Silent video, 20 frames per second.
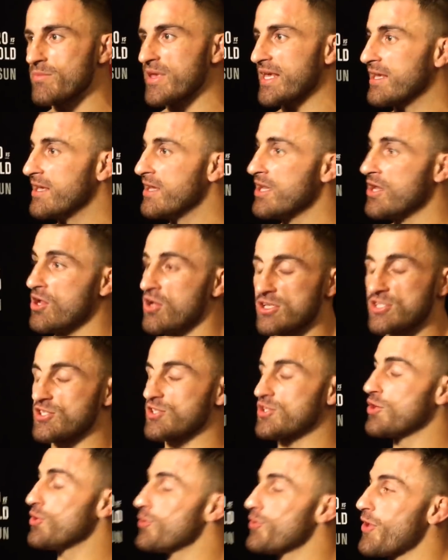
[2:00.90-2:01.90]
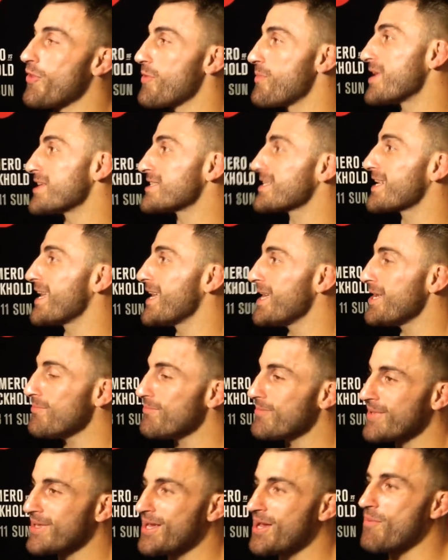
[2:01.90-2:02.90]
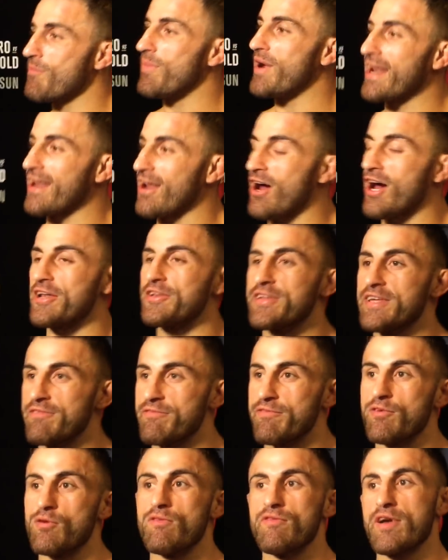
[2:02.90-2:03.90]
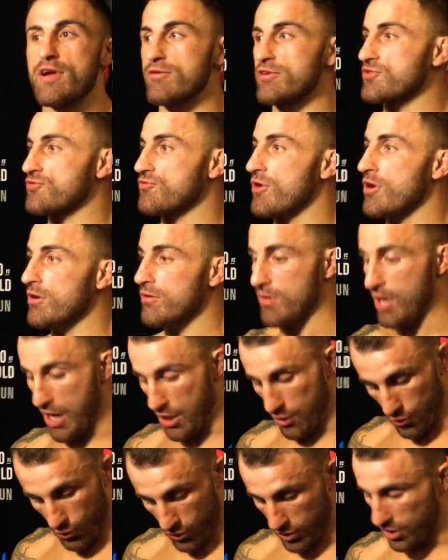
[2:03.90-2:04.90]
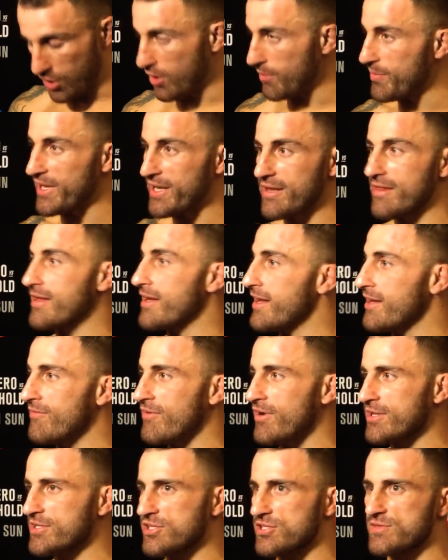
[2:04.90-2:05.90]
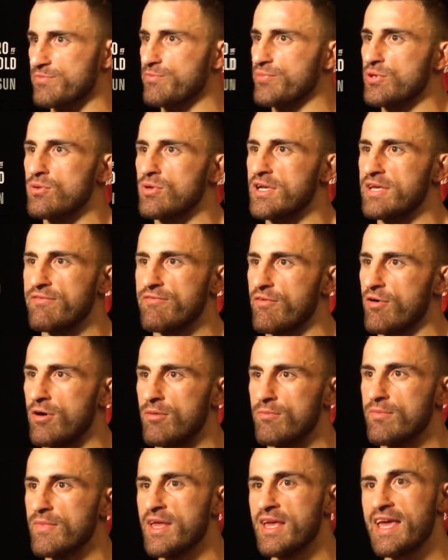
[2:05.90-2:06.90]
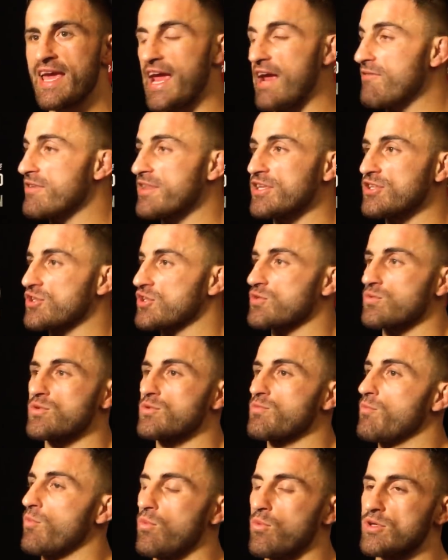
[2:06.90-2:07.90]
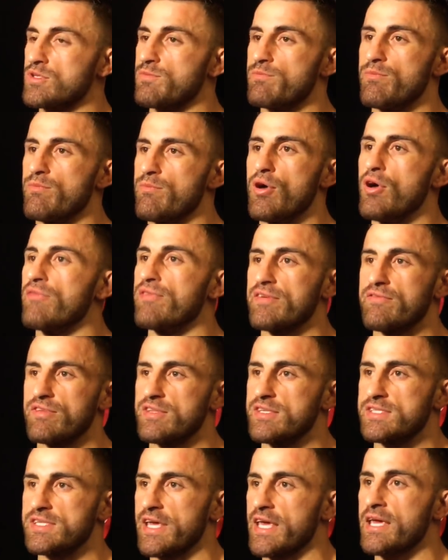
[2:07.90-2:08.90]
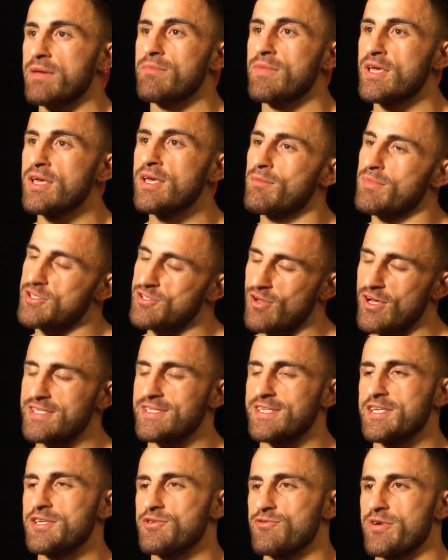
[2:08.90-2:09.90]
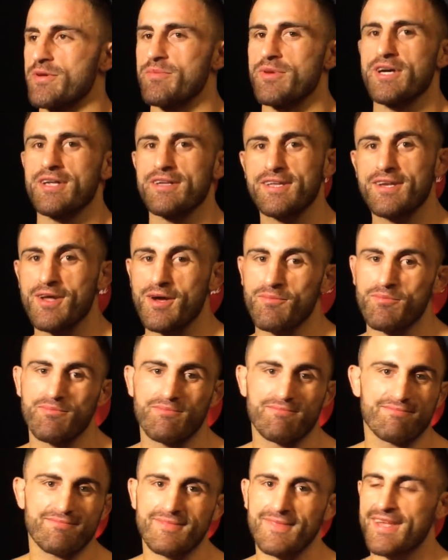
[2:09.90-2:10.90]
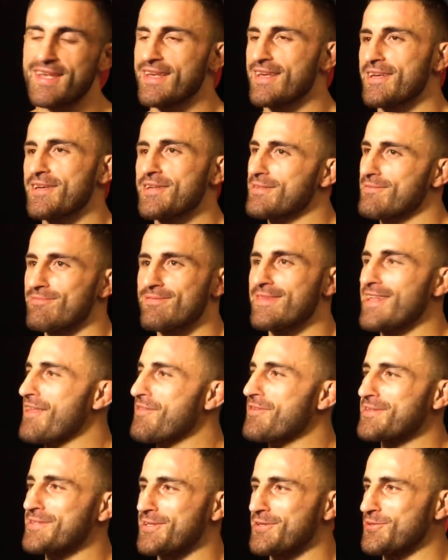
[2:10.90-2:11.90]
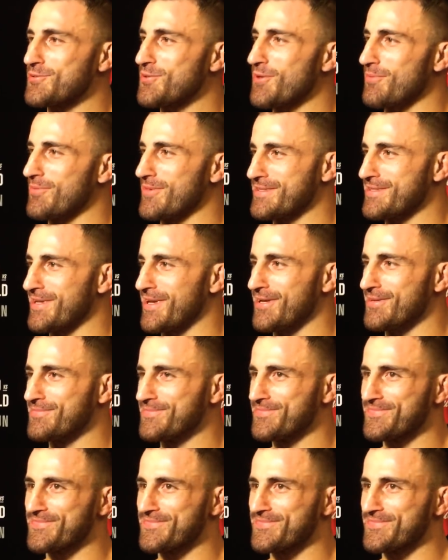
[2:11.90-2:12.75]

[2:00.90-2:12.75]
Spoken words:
me still not the best camp, but I did feel very strong. I look a lot better than ever, just purely from everything just was perfect for this camp, besides the injury. But, nothing's going to stop me, so...